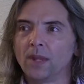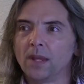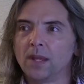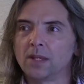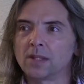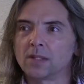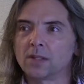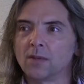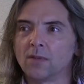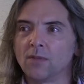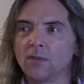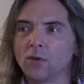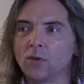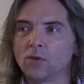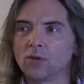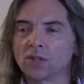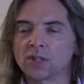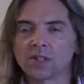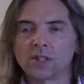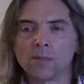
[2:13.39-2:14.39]
is if you
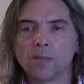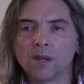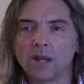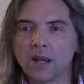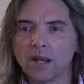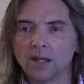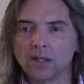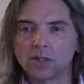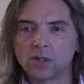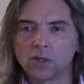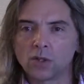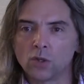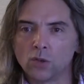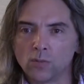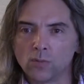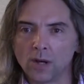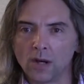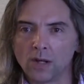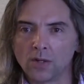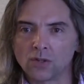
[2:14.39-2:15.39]
disseminate it
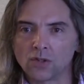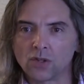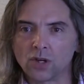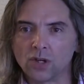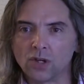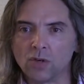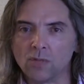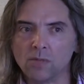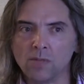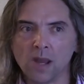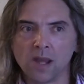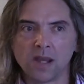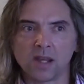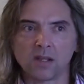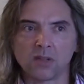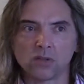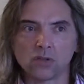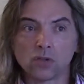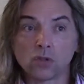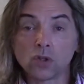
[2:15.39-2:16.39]
too much and you make
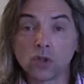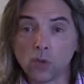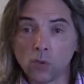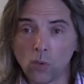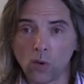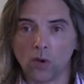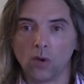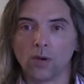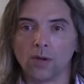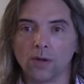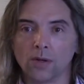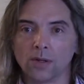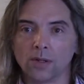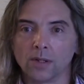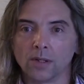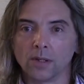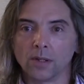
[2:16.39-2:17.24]
it too hard,